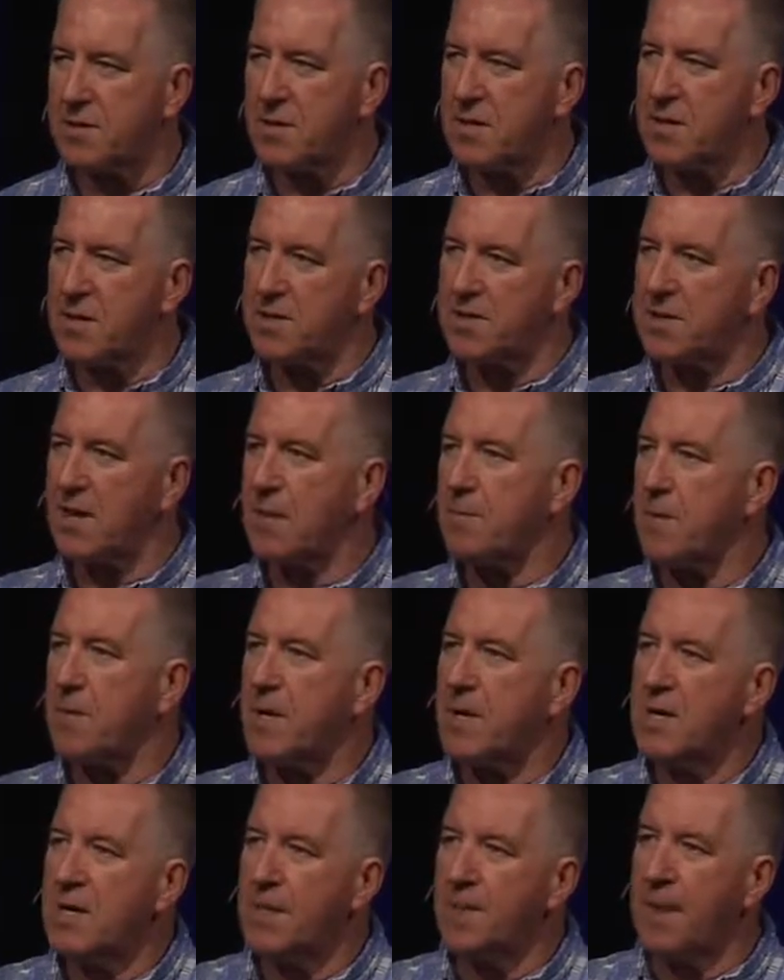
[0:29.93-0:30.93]
The
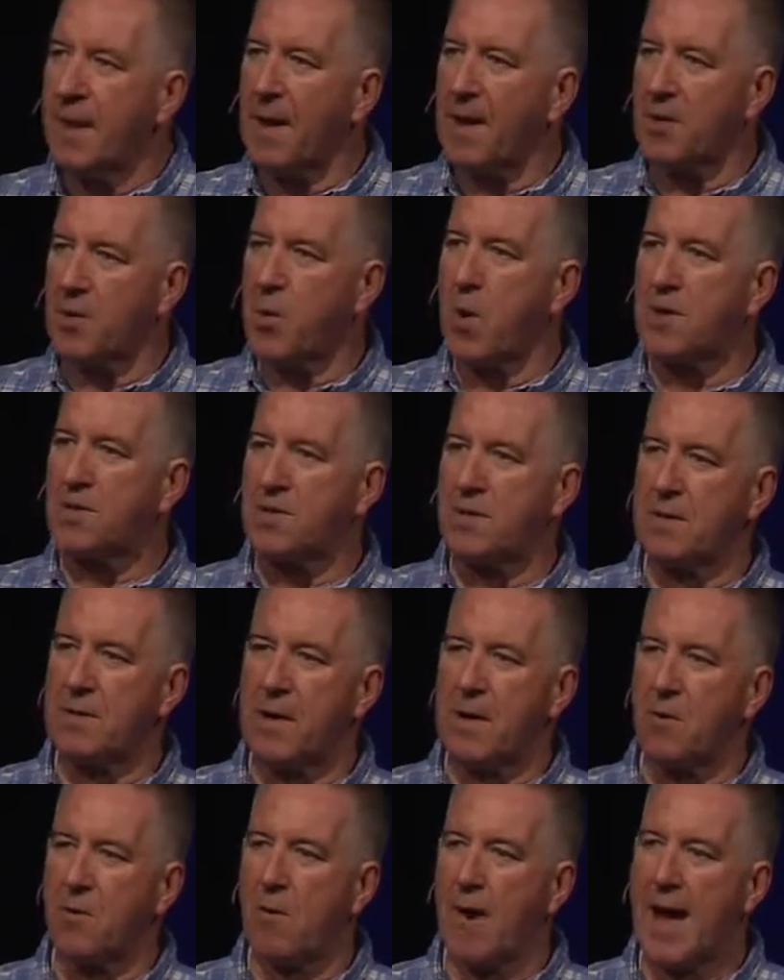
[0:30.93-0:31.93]
sub-question
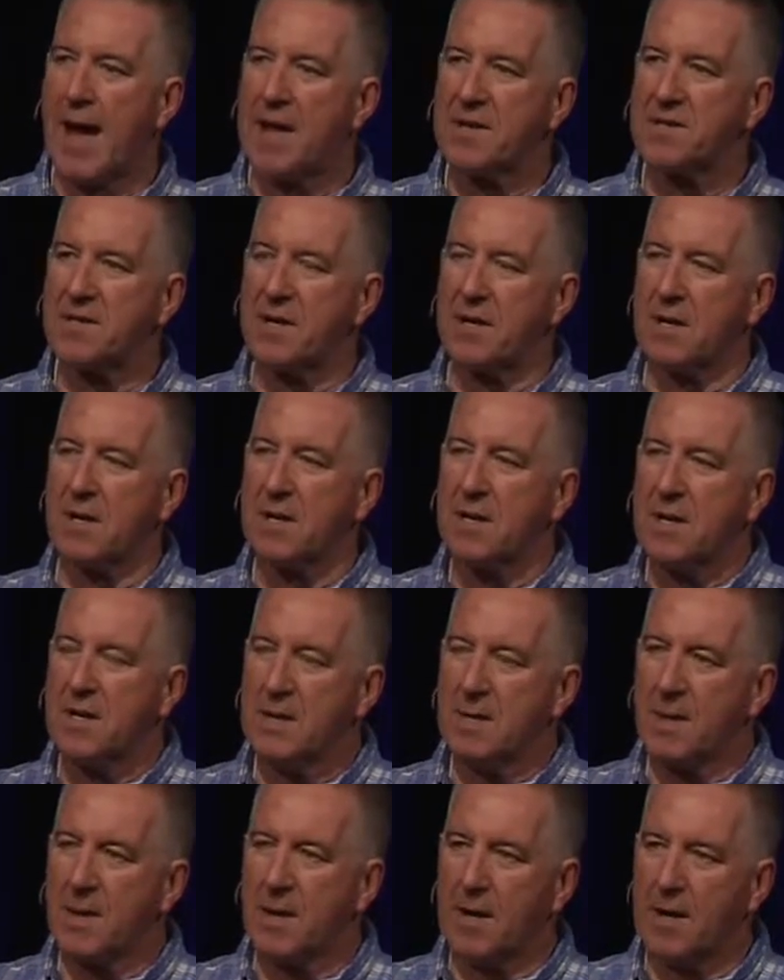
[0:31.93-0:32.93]
that we're asking
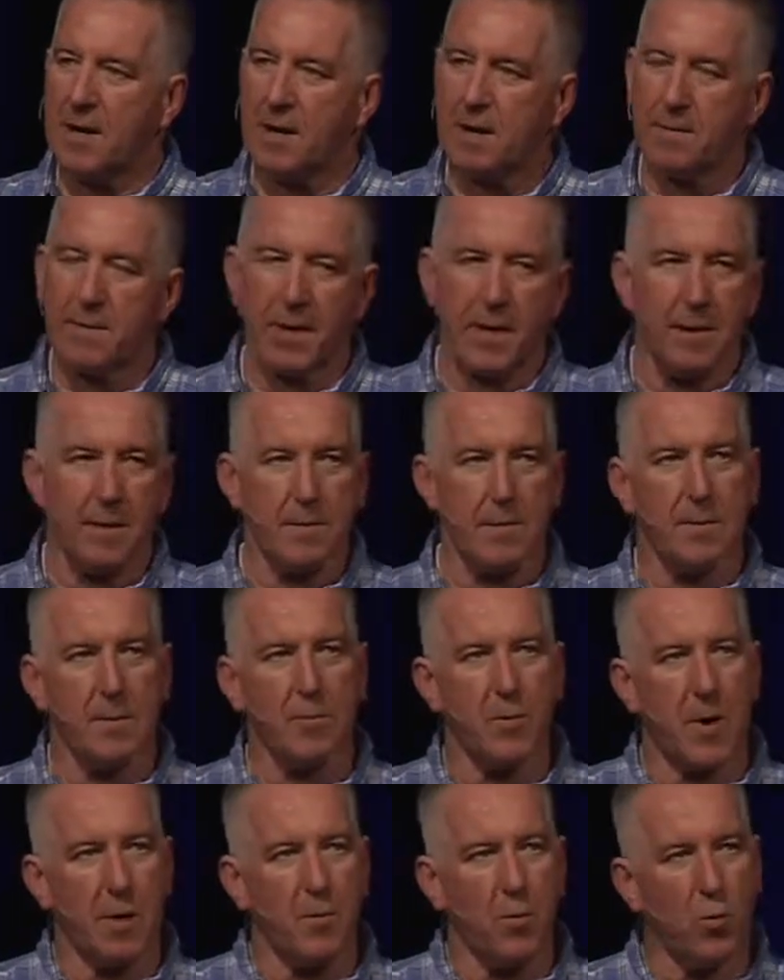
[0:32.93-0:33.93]

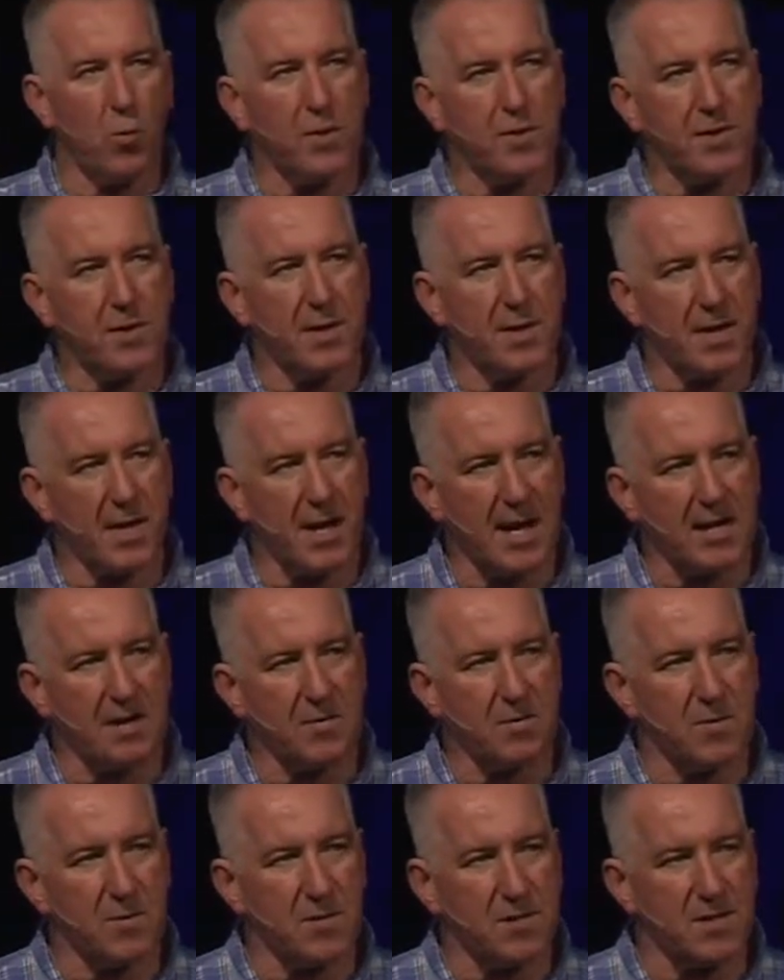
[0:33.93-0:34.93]

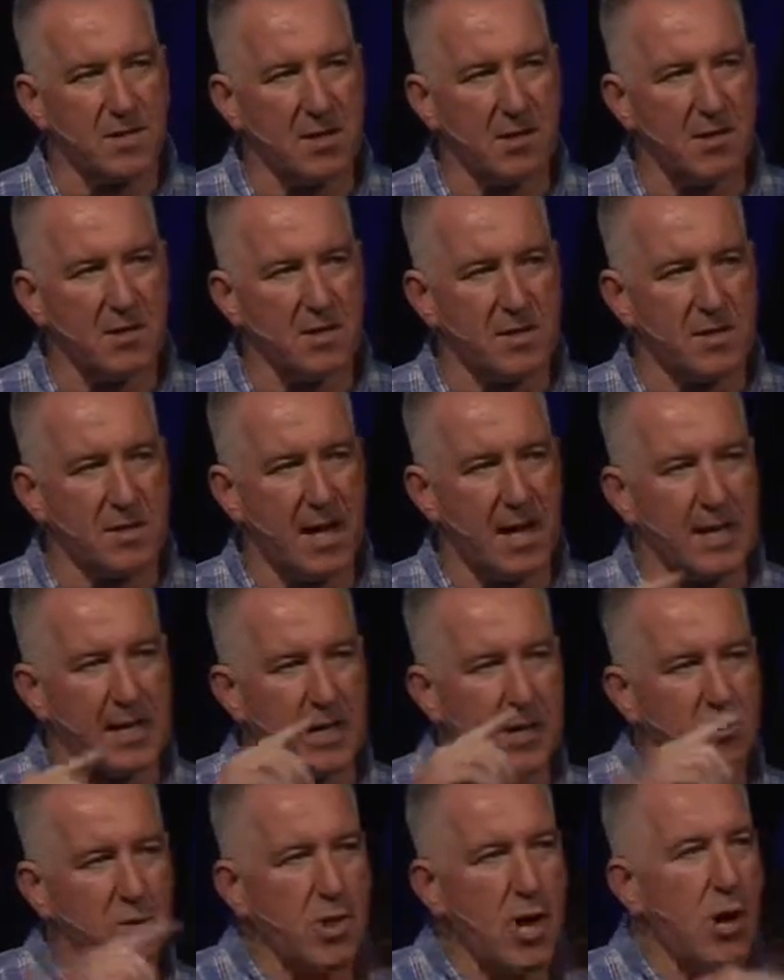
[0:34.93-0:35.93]
connected with this series is that
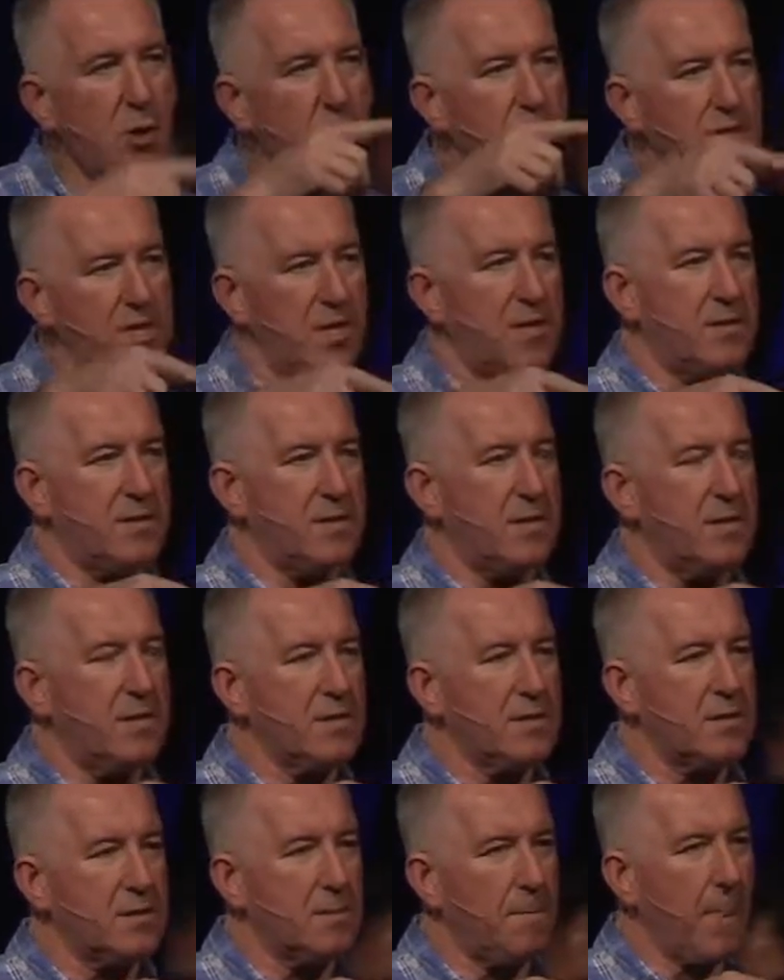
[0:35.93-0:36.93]
you know
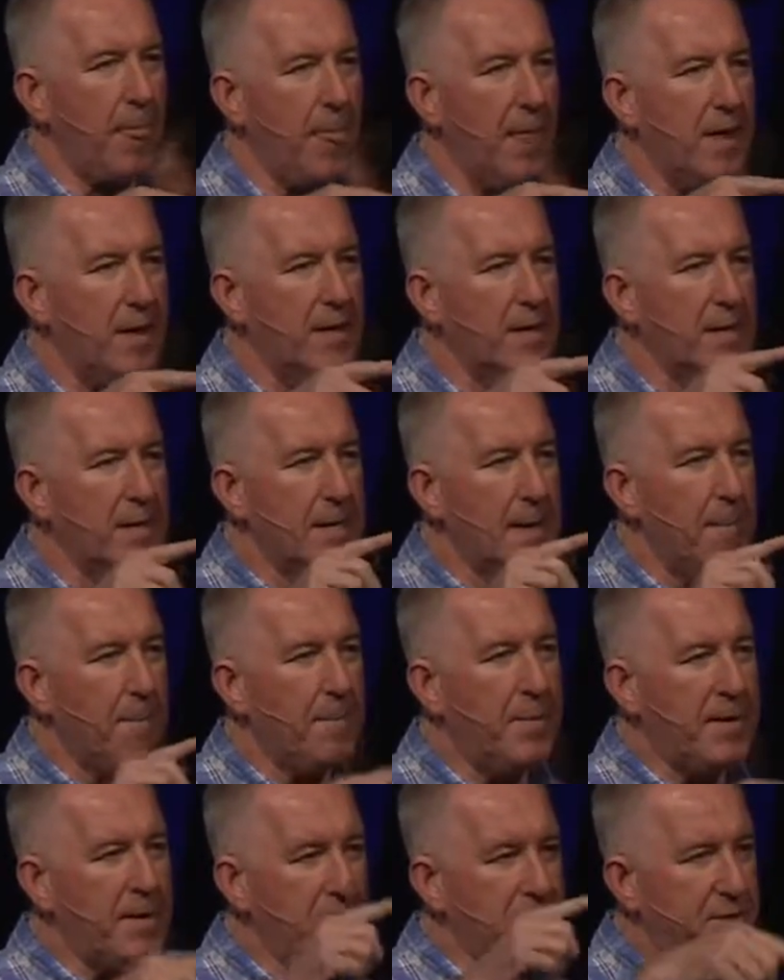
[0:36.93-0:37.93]
Jesus,
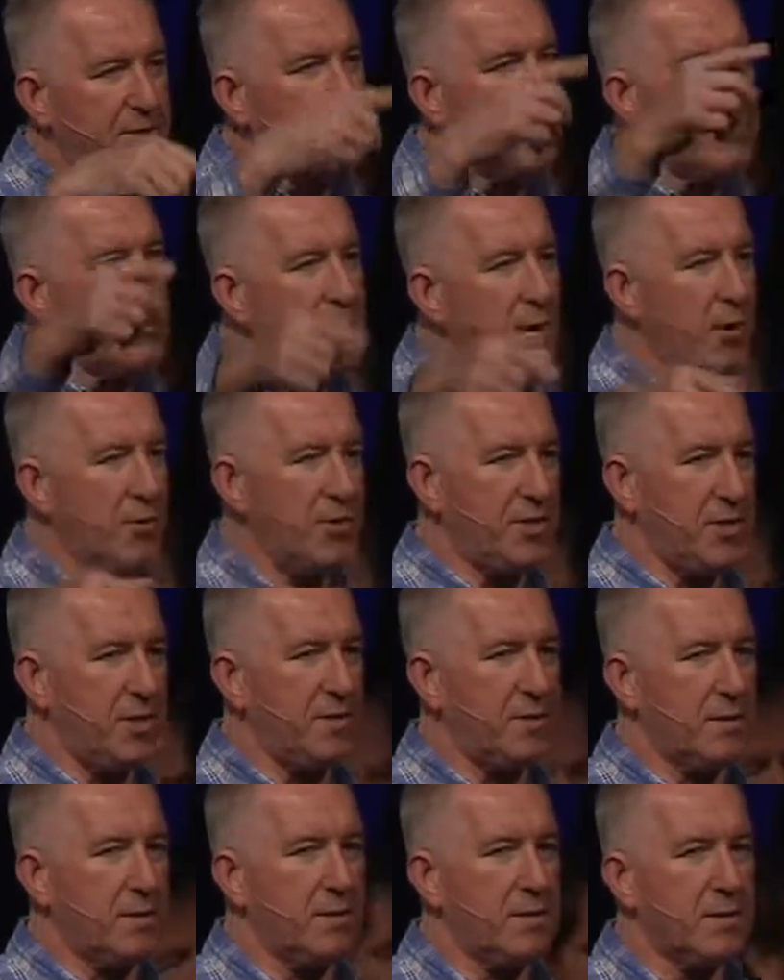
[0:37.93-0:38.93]
but do you know
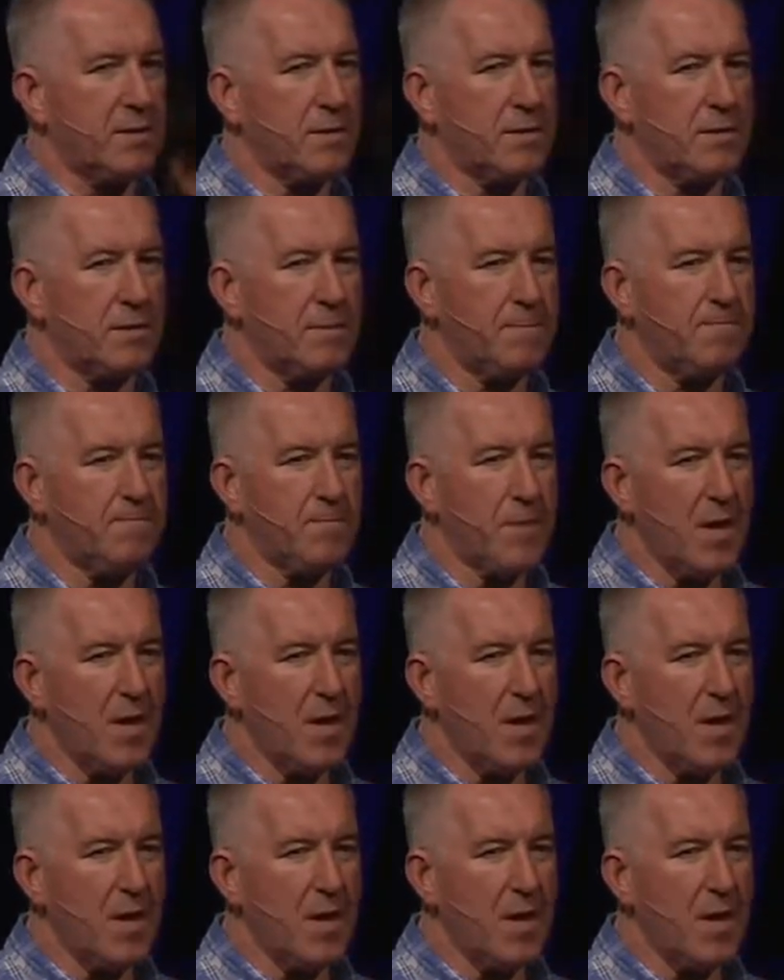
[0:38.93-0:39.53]
Jesus?